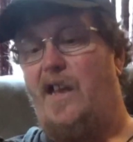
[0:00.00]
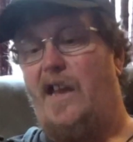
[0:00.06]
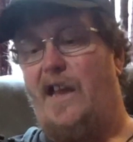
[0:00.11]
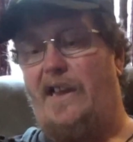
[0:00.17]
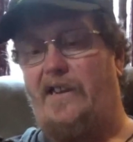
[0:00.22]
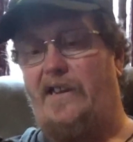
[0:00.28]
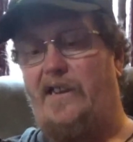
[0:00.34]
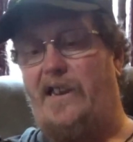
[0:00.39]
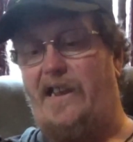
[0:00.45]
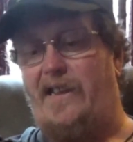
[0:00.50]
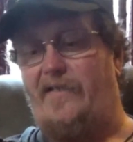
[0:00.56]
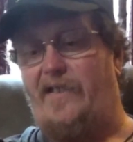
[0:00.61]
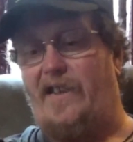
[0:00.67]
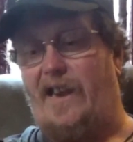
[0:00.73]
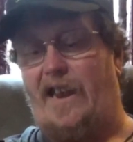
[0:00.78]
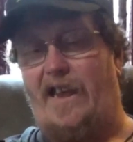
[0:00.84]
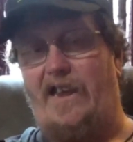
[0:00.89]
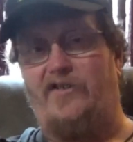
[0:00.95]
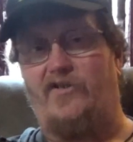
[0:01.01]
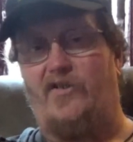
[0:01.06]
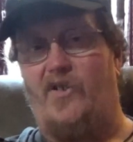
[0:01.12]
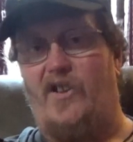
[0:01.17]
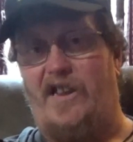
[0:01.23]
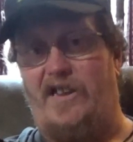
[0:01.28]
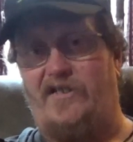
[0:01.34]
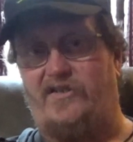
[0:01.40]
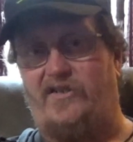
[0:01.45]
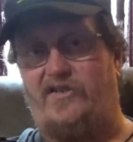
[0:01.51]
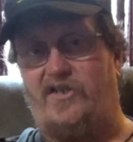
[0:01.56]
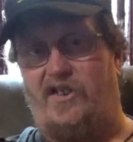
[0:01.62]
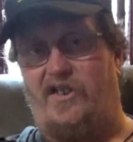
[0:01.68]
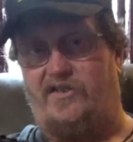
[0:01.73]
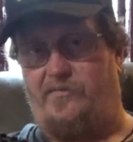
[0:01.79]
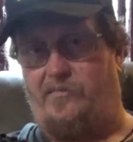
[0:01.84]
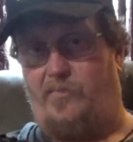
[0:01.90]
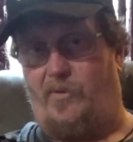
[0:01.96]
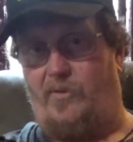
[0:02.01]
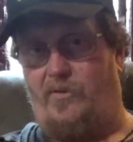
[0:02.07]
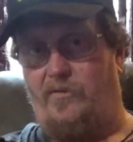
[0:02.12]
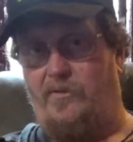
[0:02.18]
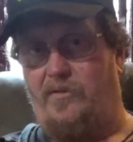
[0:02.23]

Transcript: The laser is adjustable.